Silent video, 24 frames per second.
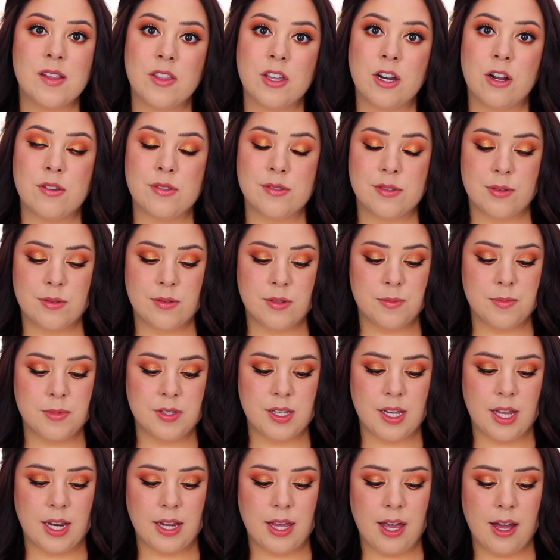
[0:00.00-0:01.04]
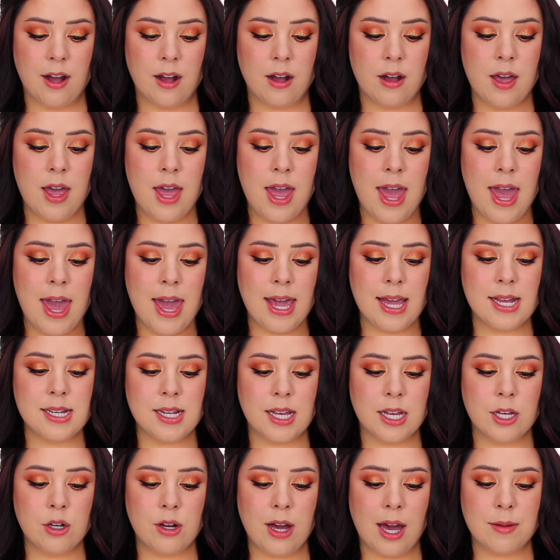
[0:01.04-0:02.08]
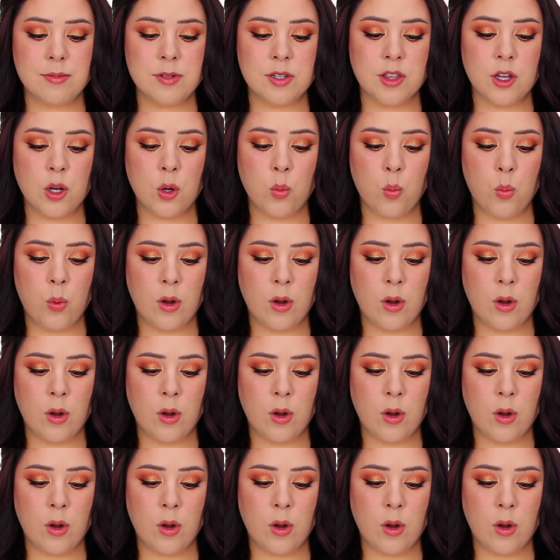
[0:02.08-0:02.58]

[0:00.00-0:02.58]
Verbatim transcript: and then also some skincare. and I grabbed their